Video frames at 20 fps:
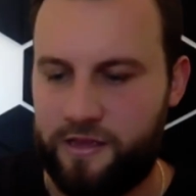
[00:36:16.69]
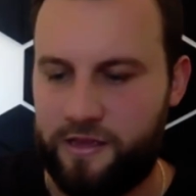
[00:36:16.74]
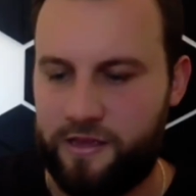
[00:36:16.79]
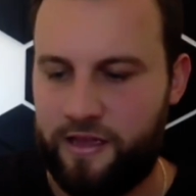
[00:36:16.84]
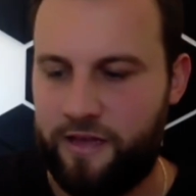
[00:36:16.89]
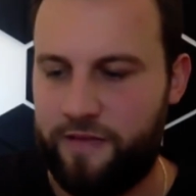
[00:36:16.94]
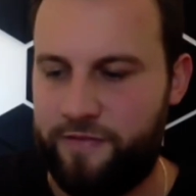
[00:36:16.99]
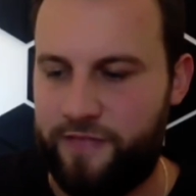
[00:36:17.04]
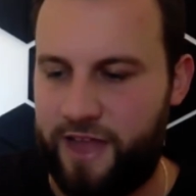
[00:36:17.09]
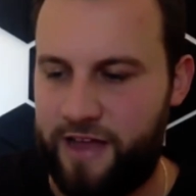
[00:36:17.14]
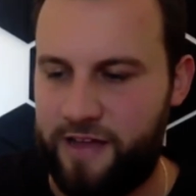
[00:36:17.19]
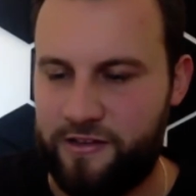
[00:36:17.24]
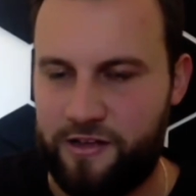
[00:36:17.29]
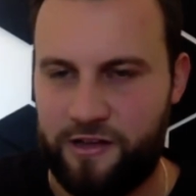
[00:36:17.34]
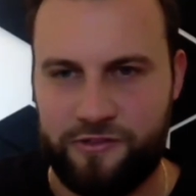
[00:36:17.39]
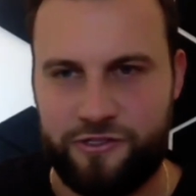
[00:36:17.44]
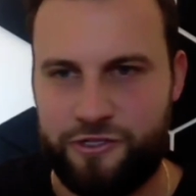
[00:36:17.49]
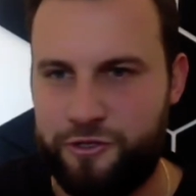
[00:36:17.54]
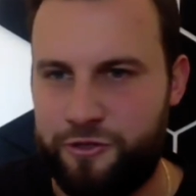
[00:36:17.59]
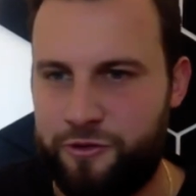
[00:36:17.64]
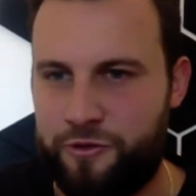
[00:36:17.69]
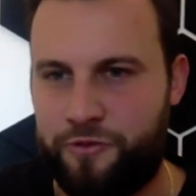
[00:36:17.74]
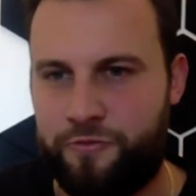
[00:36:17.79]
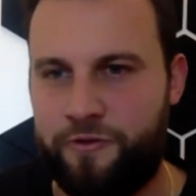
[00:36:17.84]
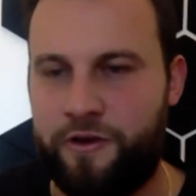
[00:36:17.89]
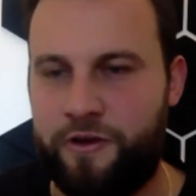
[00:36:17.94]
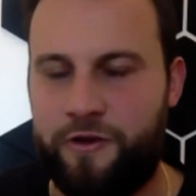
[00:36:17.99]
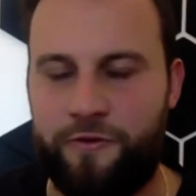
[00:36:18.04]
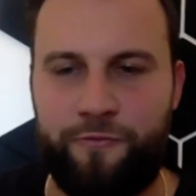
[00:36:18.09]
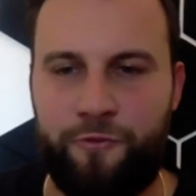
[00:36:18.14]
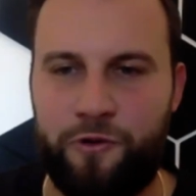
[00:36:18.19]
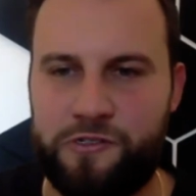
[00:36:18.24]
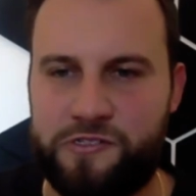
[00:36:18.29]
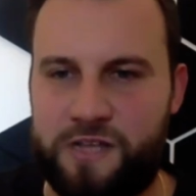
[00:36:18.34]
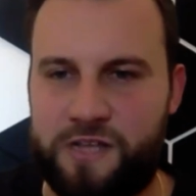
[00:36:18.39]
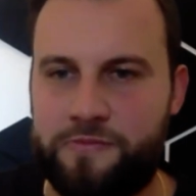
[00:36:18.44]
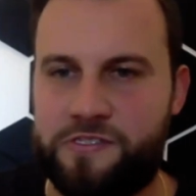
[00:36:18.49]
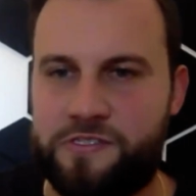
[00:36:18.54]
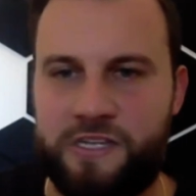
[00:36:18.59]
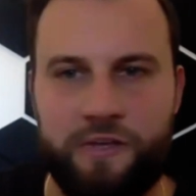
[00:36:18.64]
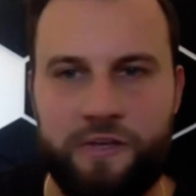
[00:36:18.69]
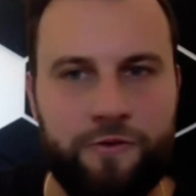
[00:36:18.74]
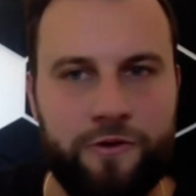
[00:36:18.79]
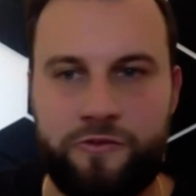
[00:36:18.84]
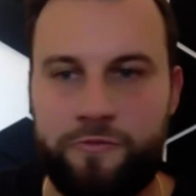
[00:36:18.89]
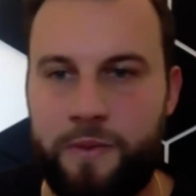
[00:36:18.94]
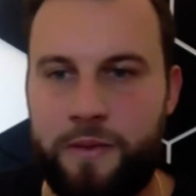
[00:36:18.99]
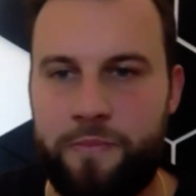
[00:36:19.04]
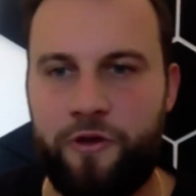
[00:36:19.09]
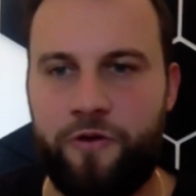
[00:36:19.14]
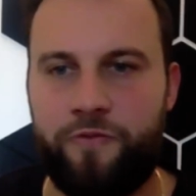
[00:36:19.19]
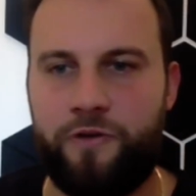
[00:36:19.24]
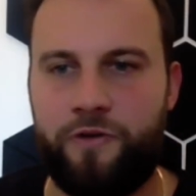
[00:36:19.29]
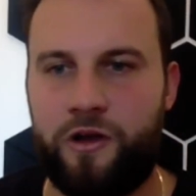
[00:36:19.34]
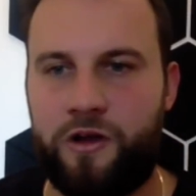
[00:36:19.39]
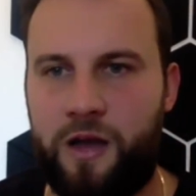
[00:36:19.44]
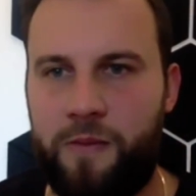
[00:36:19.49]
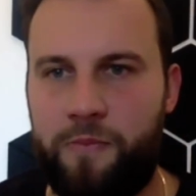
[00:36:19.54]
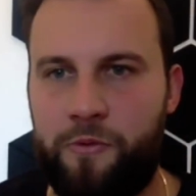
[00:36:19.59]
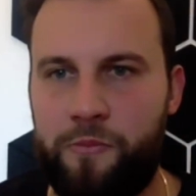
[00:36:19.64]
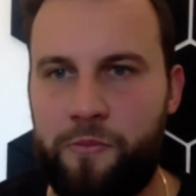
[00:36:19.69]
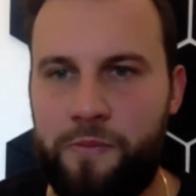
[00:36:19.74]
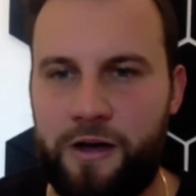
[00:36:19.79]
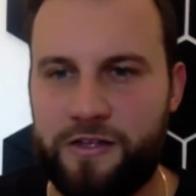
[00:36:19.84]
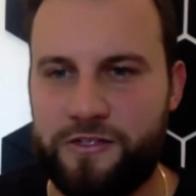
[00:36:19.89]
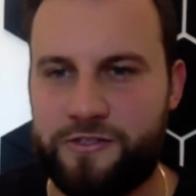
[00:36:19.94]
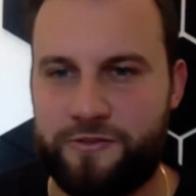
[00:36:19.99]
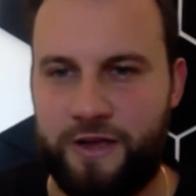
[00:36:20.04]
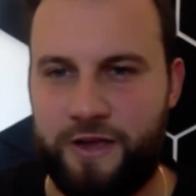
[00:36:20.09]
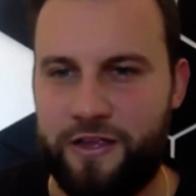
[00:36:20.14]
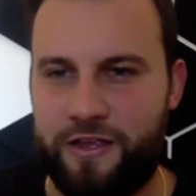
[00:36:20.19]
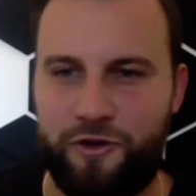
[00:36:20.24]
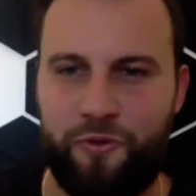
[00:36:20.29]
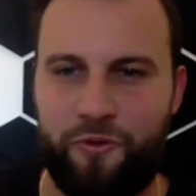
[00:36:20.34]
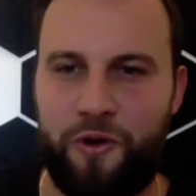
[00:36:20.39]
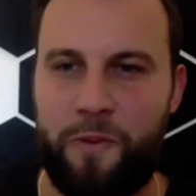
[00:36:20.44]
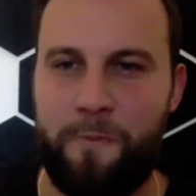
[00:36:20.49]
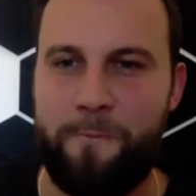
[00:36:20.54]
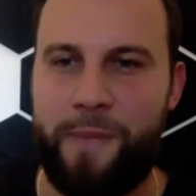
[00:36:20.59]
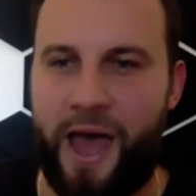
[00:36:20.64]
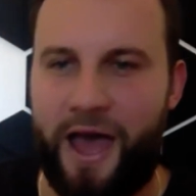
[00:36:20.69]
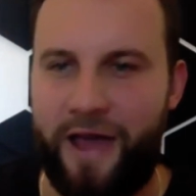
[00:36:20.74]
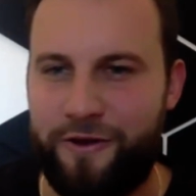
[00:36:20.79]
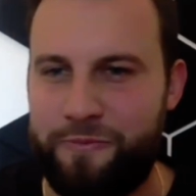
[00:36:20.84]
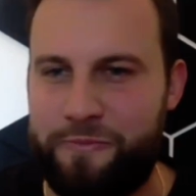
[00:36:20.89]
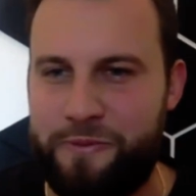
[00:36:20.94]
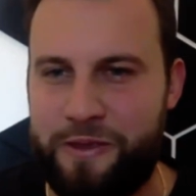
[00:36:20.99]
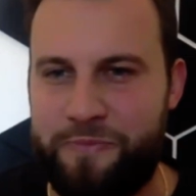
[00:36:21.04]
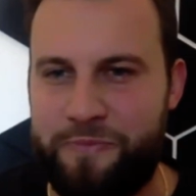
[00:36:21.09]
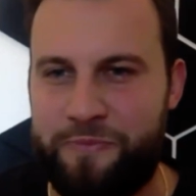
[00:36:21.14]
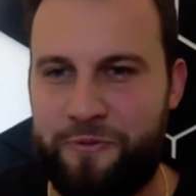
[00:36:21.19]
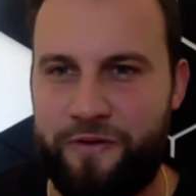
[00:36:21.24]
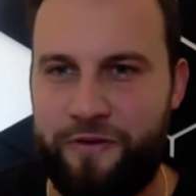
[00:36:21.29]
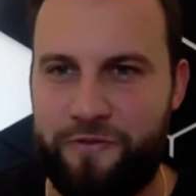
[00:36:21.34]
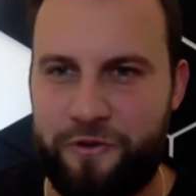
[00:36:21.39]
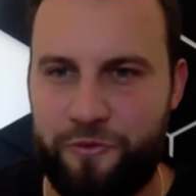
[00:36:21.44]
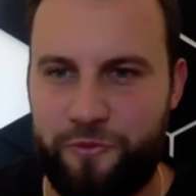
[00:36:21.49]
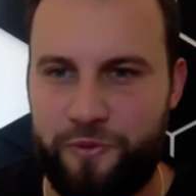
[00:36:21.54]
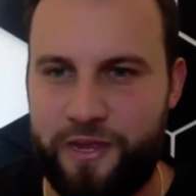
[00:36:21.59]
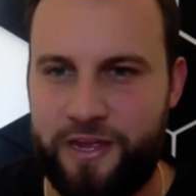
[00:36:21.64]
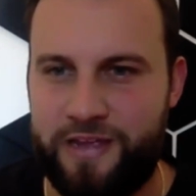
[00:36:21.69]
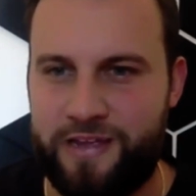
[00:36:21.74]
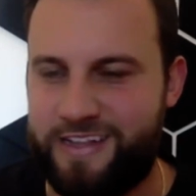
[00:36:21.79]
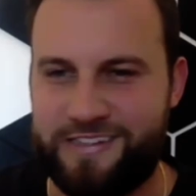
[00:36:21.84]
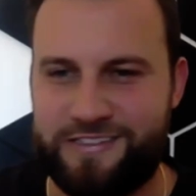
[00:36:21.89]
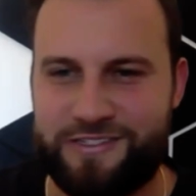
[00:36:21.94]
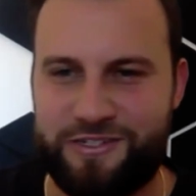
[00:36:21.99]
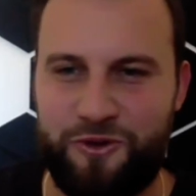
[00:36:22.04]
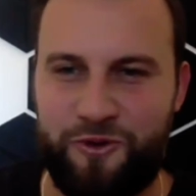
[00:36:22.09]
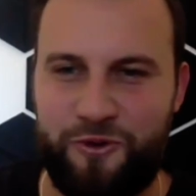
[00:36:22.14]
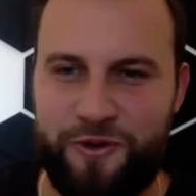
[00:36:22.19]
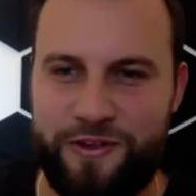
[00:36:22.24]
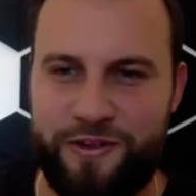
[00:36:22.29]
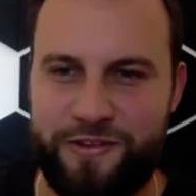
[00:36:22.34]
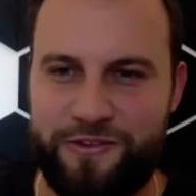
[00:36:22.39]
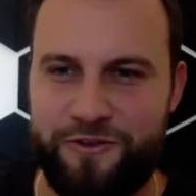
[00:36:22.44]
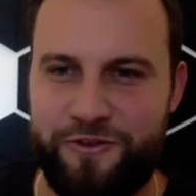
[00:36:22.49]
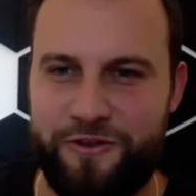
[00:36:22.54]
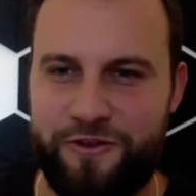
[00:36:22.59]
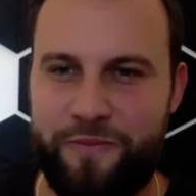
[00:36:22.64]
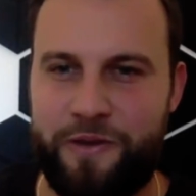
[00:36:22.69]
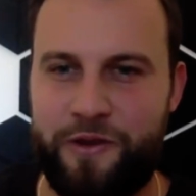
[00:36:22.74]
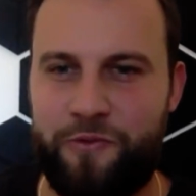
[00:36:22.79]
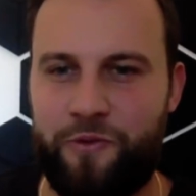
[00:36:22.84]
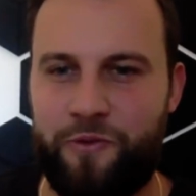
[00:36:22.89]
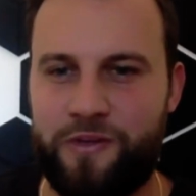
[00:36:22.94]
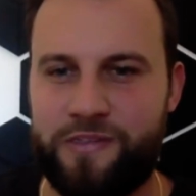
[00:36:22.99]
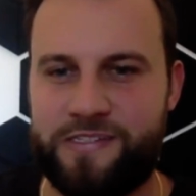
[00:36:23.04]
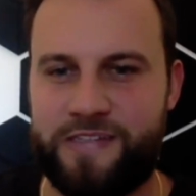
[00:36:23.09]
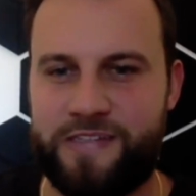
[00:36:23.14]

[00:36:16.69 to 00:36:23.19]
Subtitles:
Give that a 2, 3, or 4 step sequence, maybe over a couple months, right? You don't want to batter people every week. That's annoying too. Nobody wants